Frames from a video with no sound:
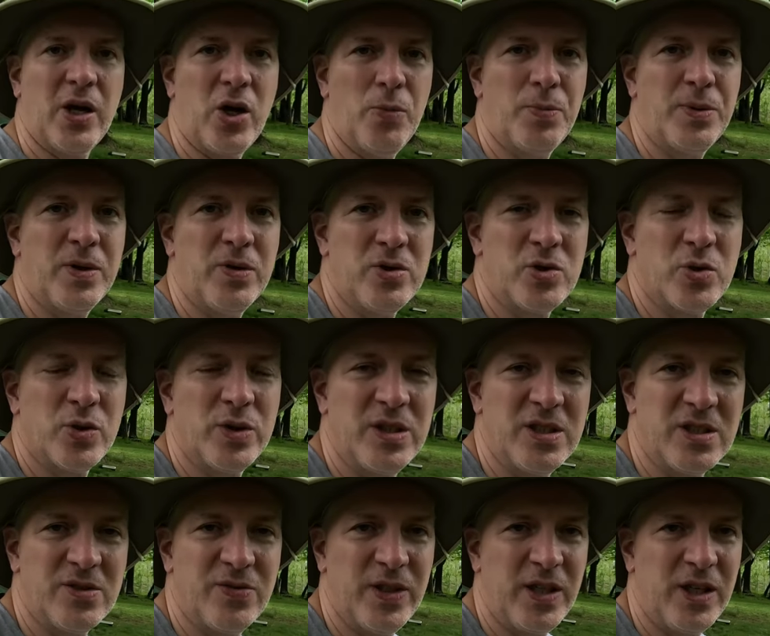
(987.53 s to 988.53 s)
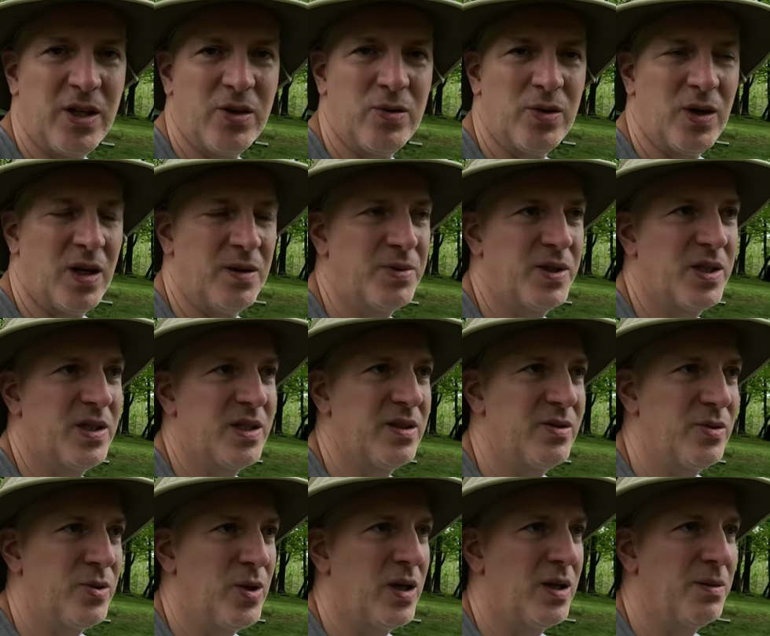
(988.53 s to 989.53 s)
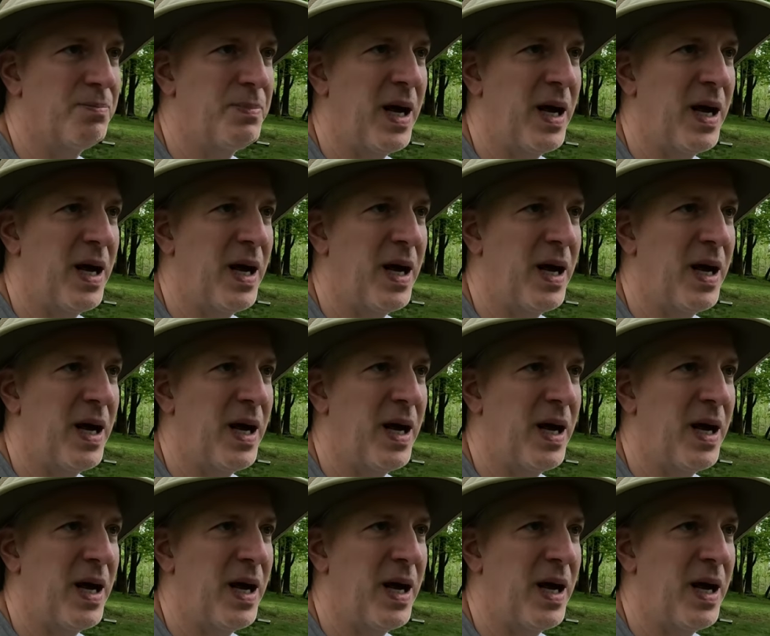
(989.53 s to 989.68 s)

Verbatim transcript: i hope you enjoyed this video i'm gonna uh,